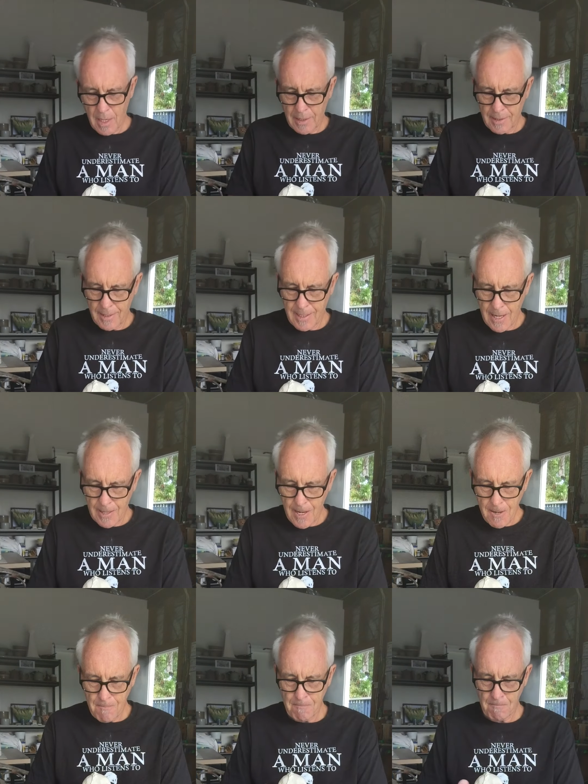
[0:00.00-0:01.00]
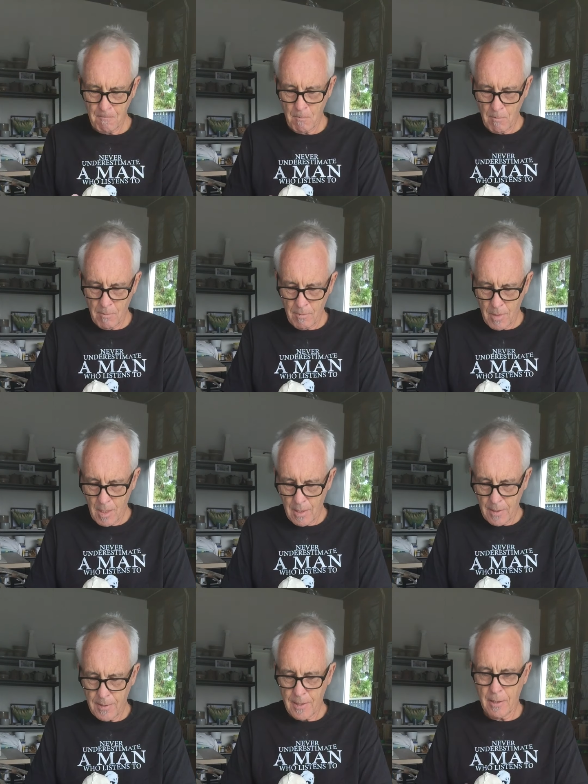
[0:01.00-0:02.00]
it together
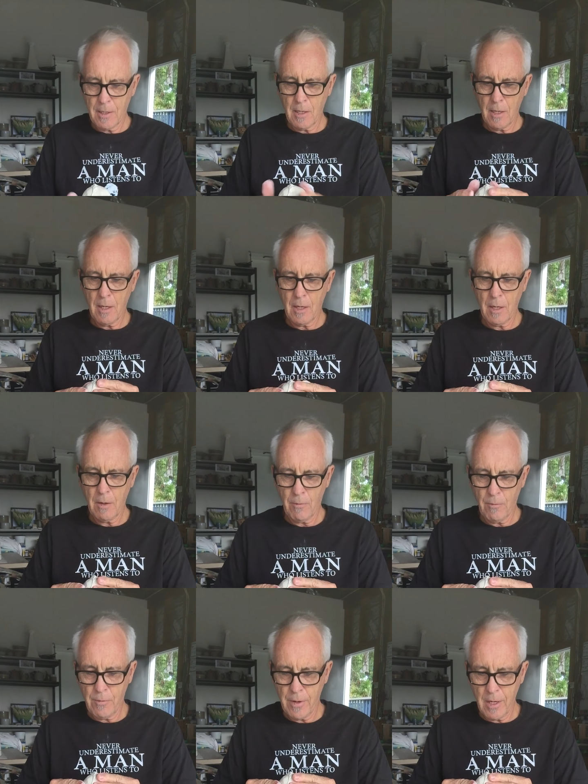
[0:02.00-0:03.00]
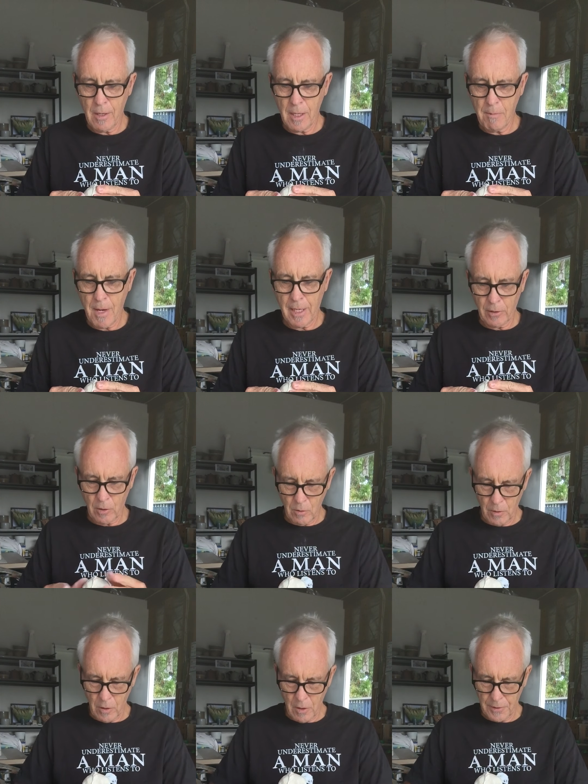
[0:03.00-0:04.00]
so that it really makes
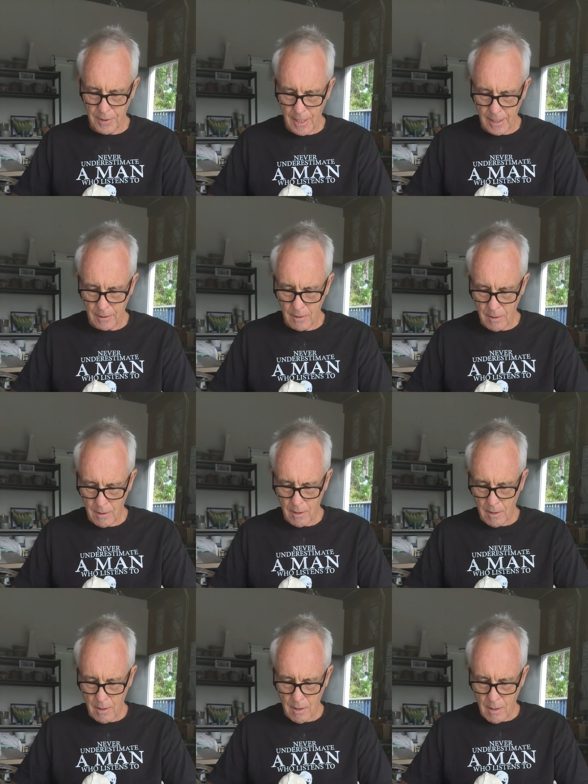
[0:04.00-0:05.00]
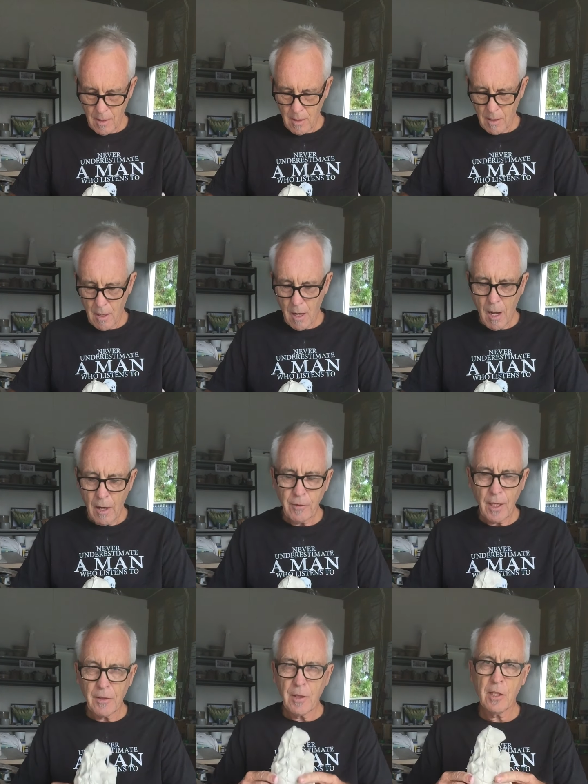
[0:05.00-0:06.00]
good contact. I've
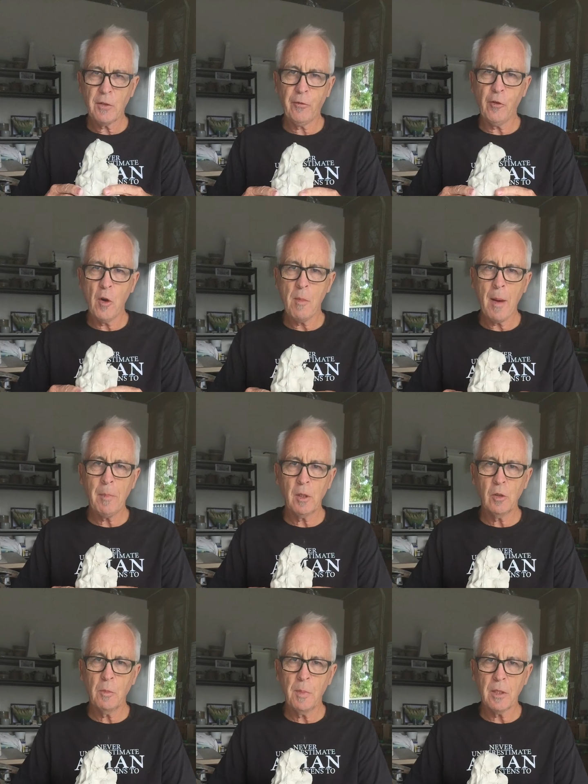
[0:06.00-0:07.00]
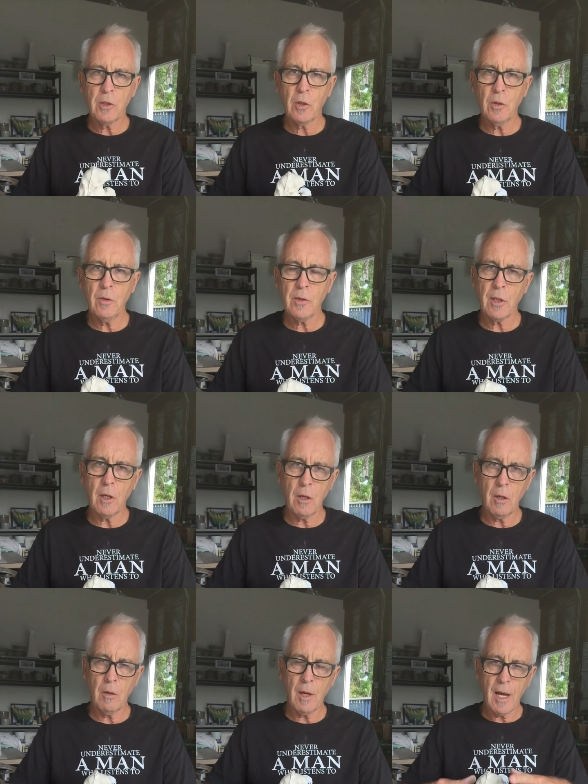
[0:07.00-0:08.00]
let this firm up a little bit too,
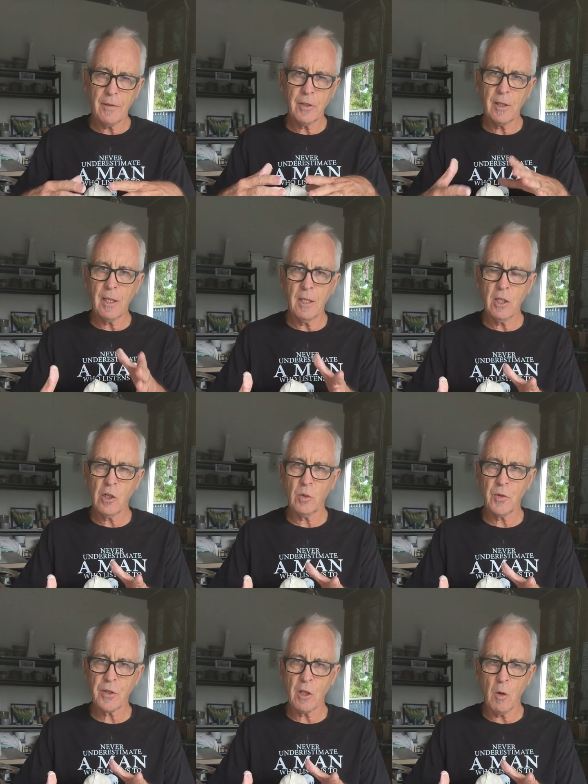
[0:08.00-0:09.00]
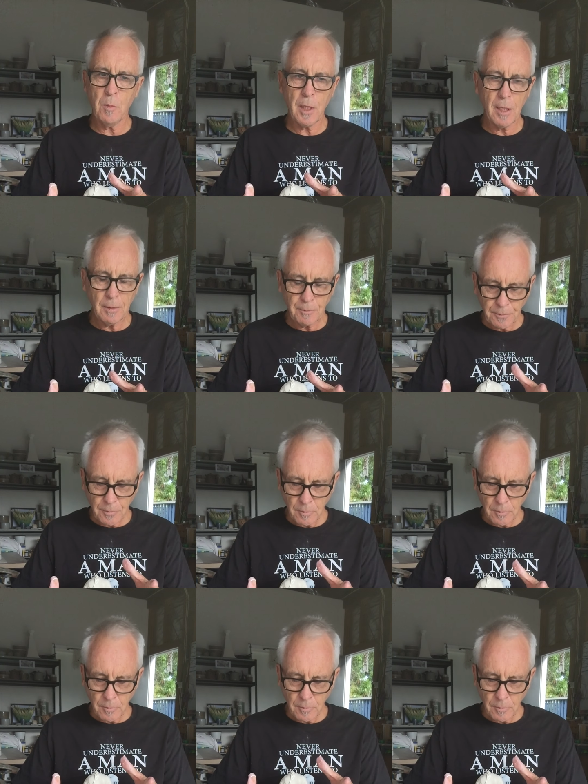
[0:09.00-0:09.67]
so after the initial sculpting,